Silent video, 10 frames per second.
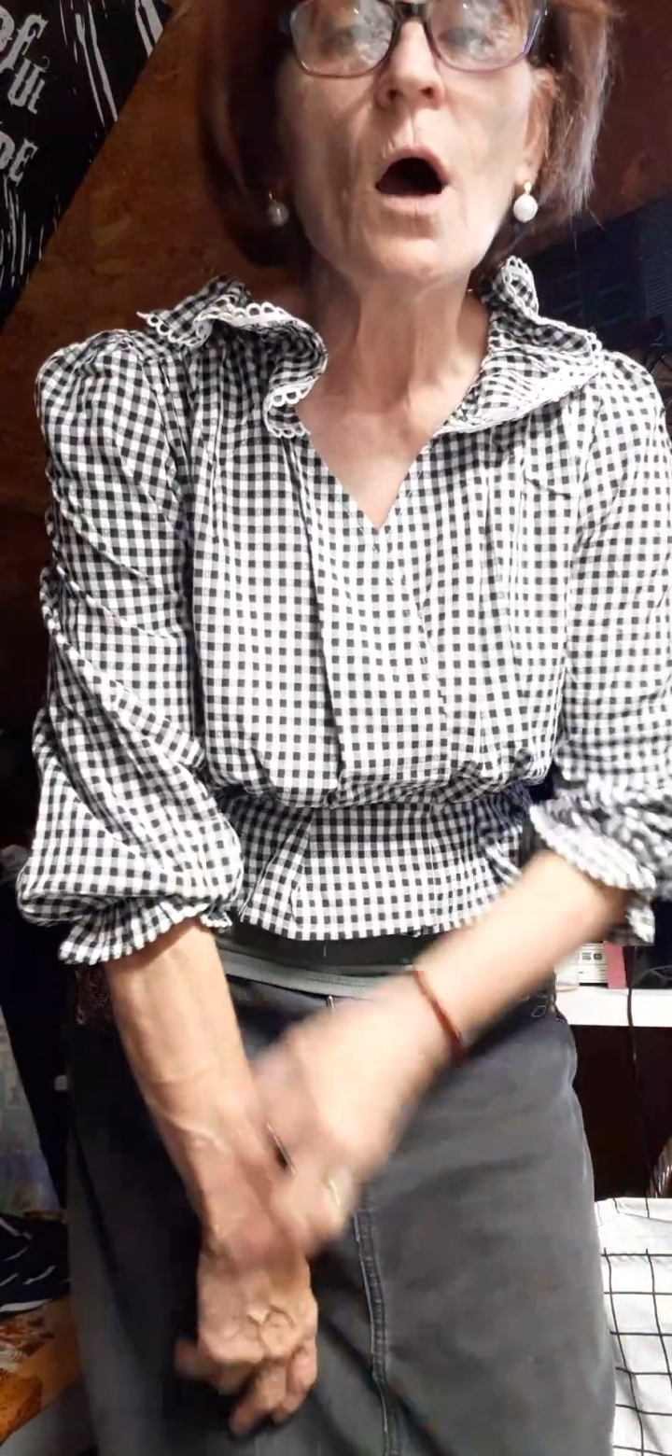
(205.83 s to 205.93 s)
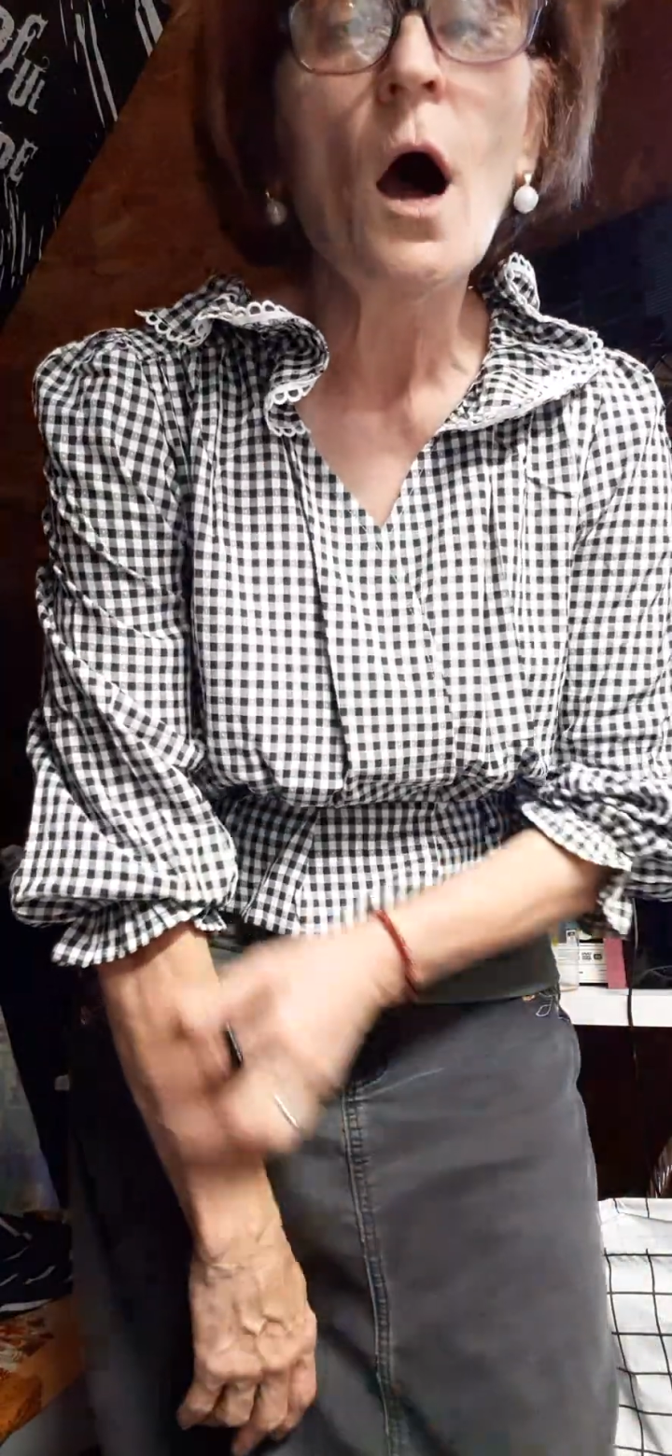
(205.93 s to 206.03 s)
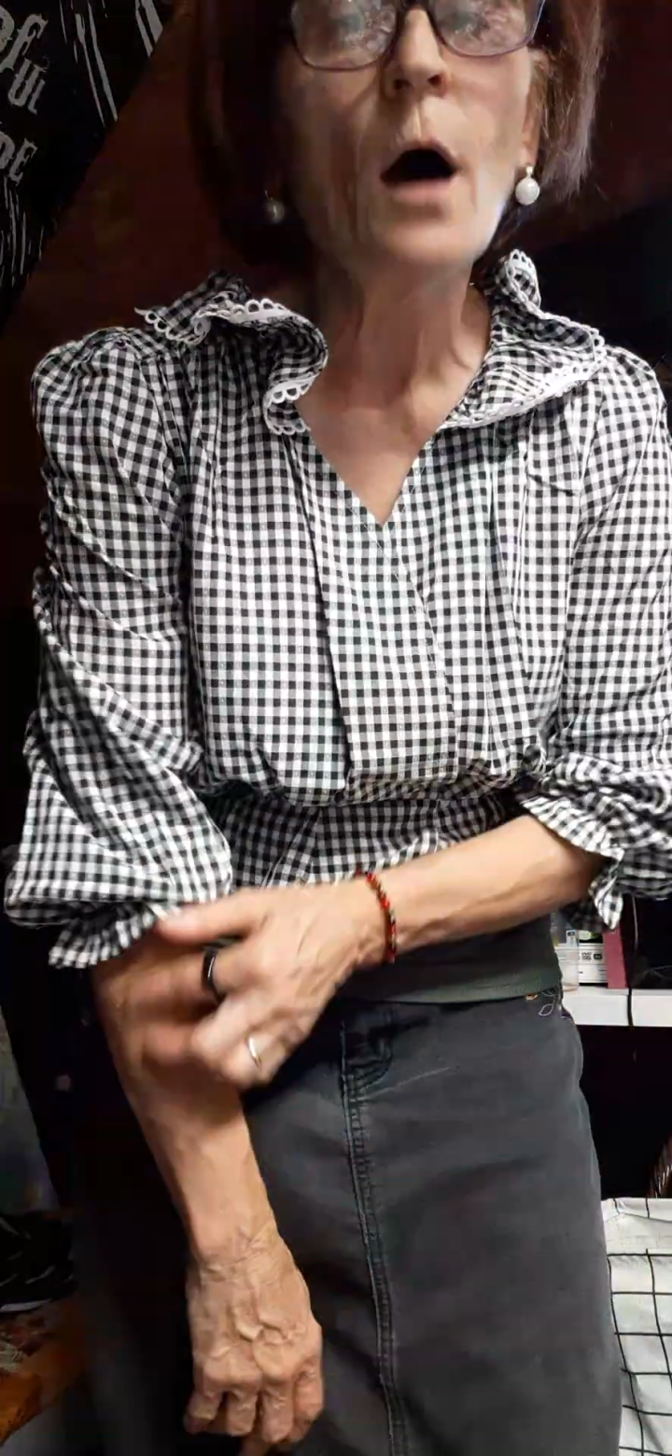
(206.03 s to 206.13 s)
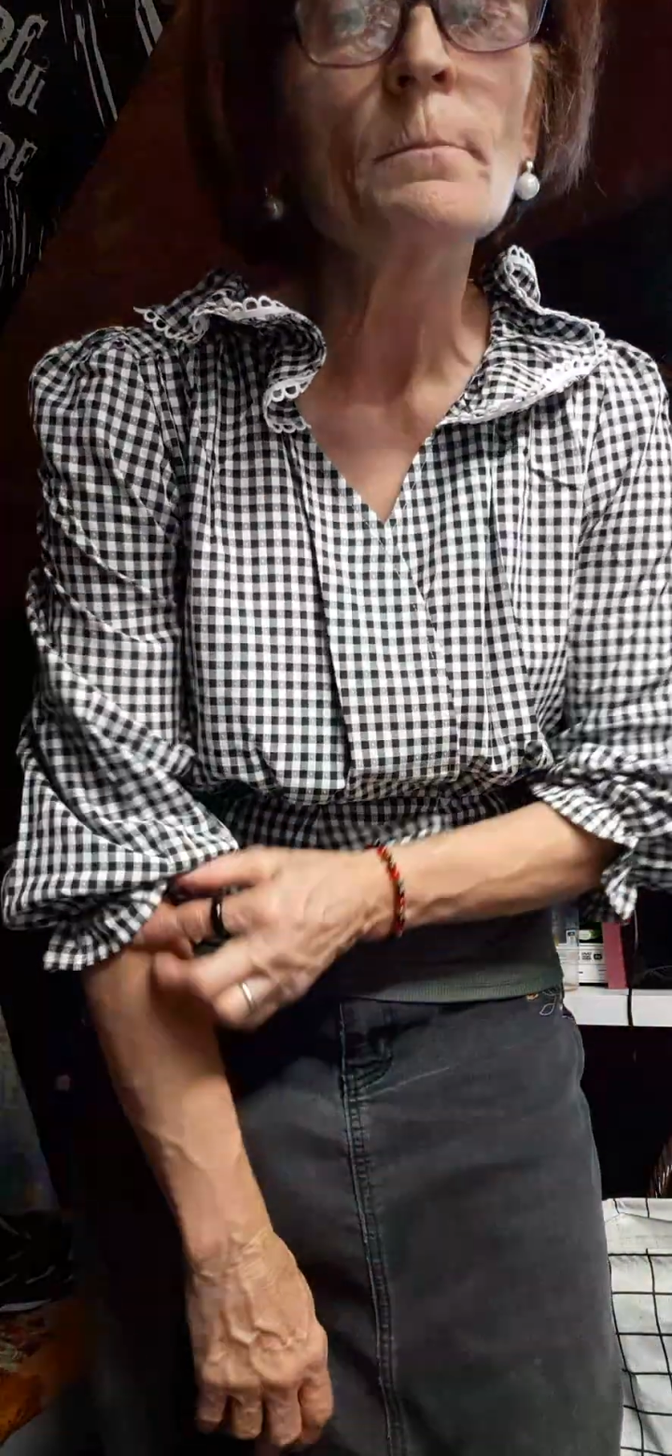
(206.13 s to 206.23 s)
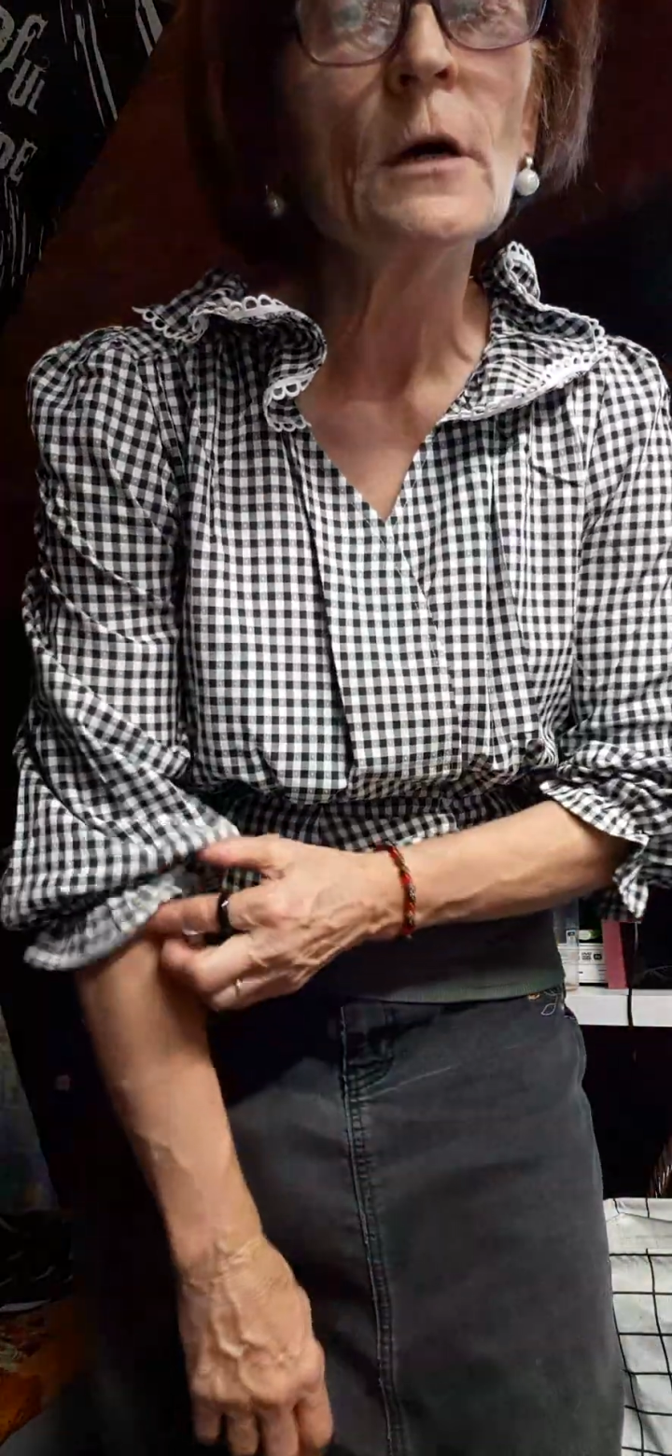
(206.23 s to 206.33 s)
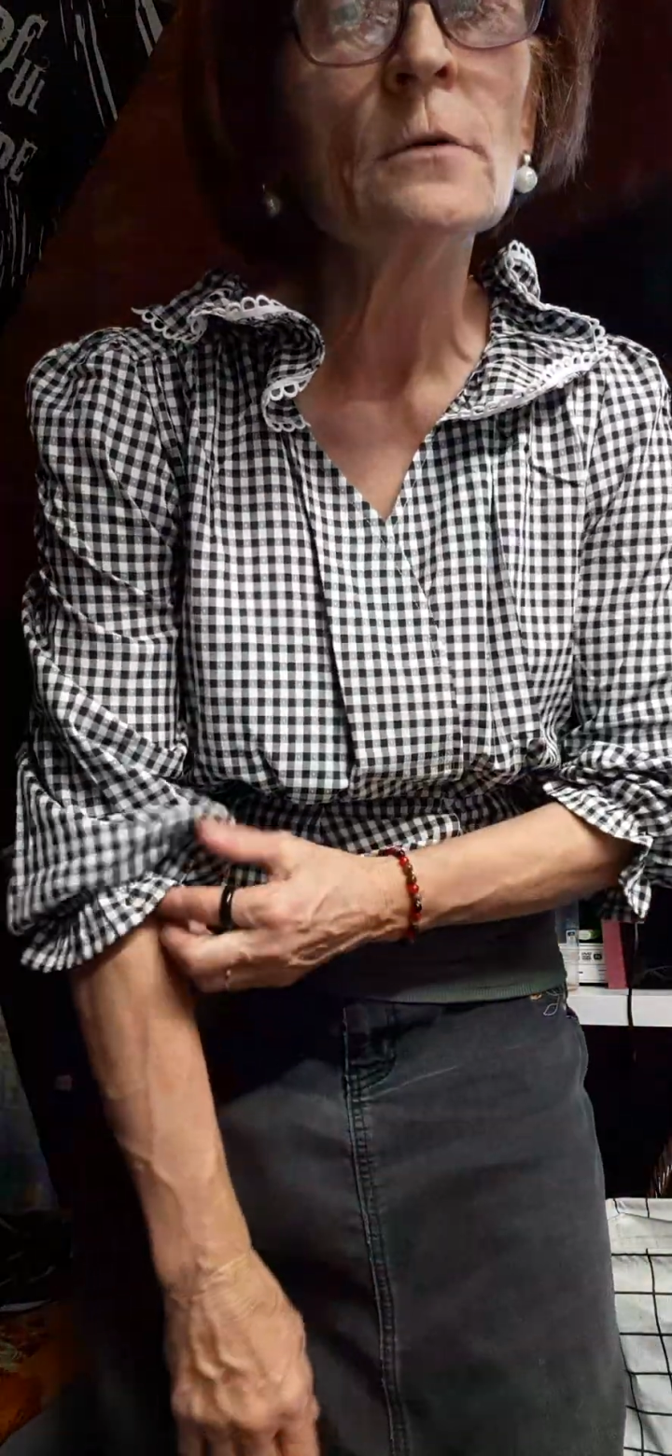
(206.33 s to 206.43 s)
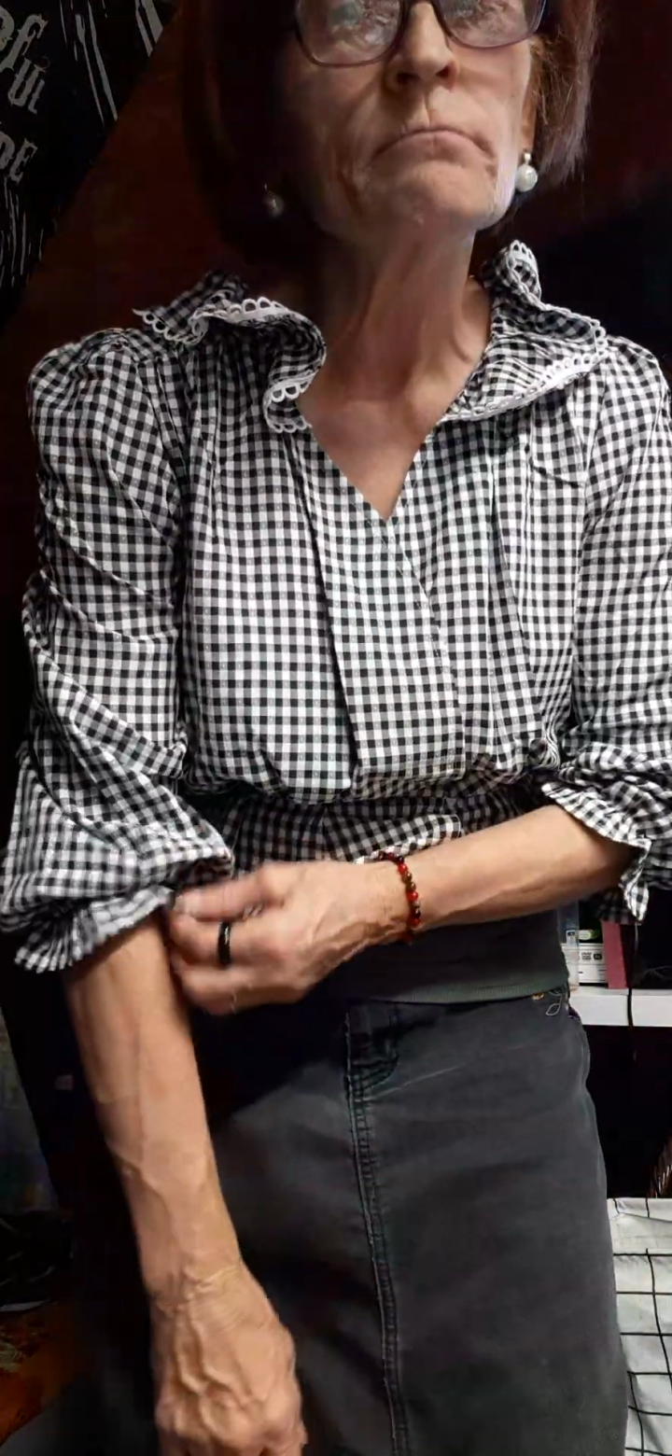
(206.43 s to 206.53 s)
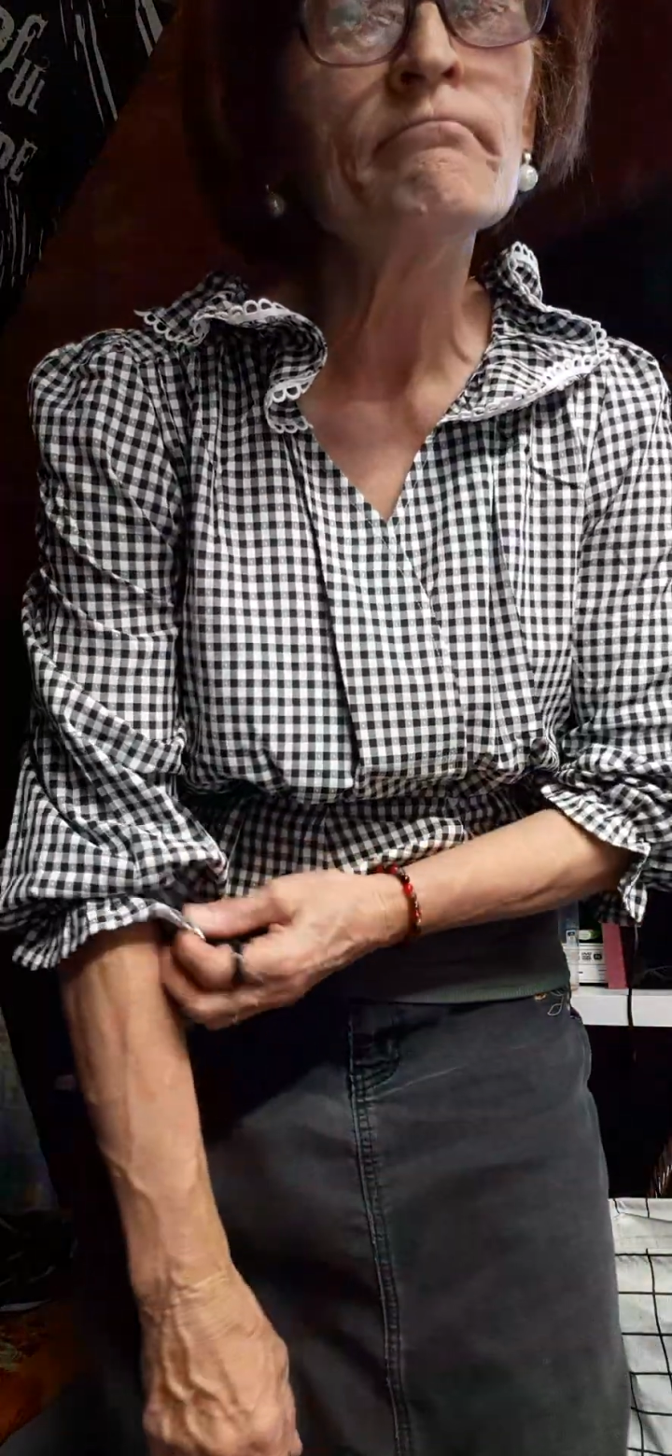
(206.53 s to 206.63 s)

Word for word: um,